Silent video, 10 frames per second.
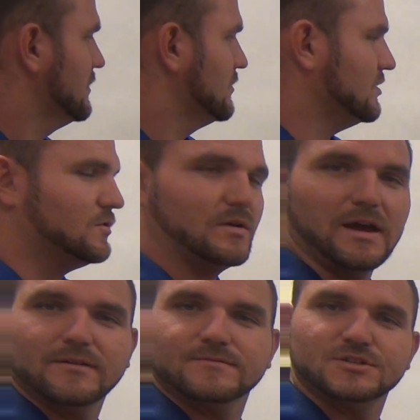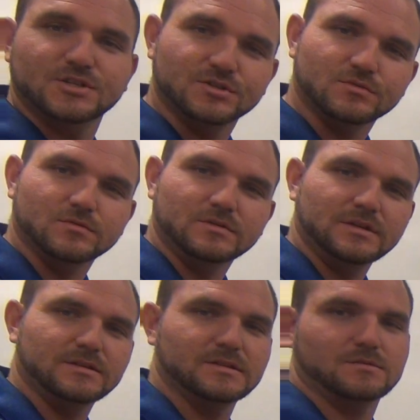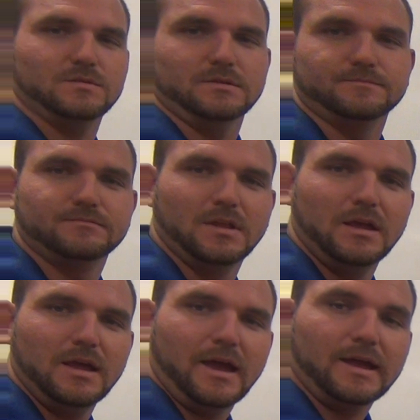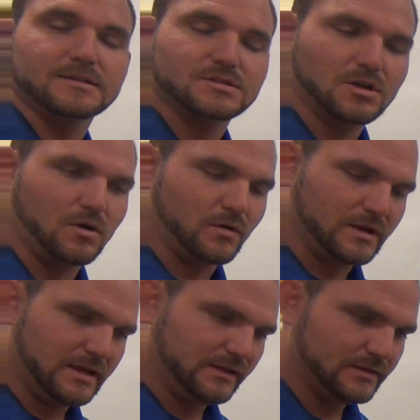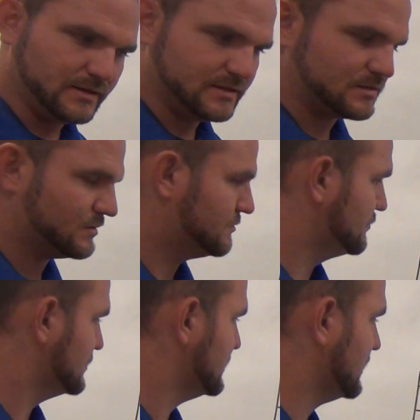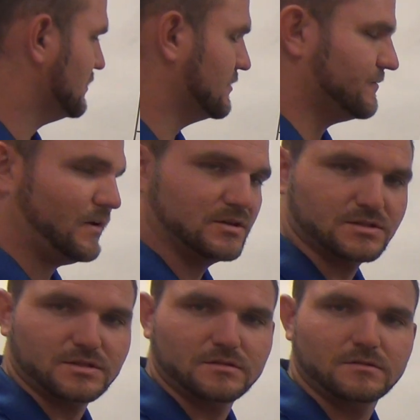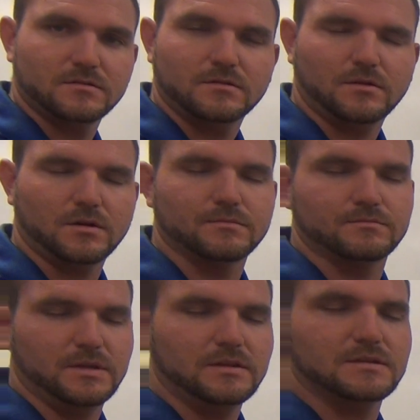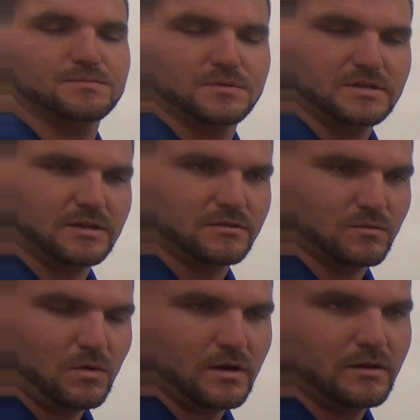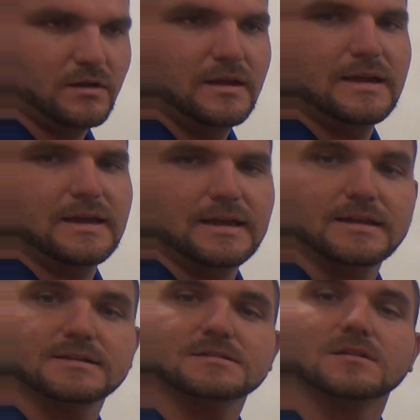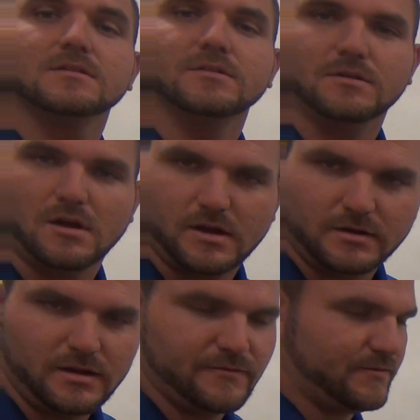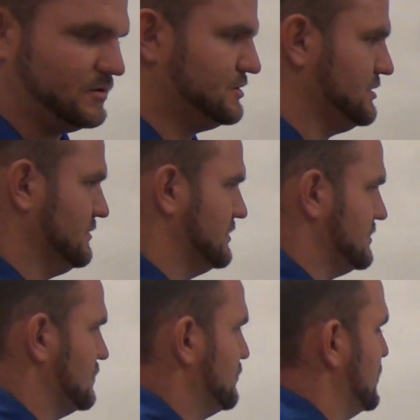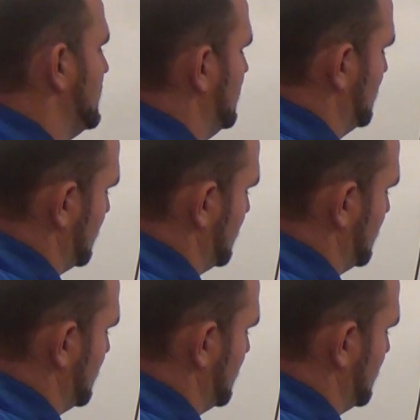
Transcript: You have 2 in this one. And so in this particular function, or in this particular one, it is not a function. This would be